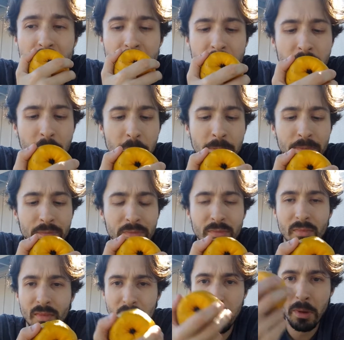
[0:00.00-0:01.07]
So,
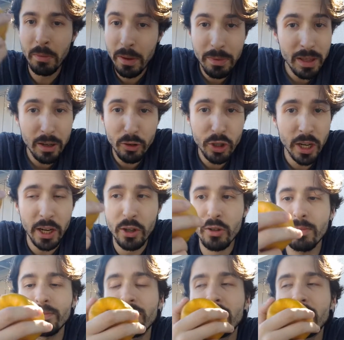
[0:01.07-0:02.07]
but maybe that'll change.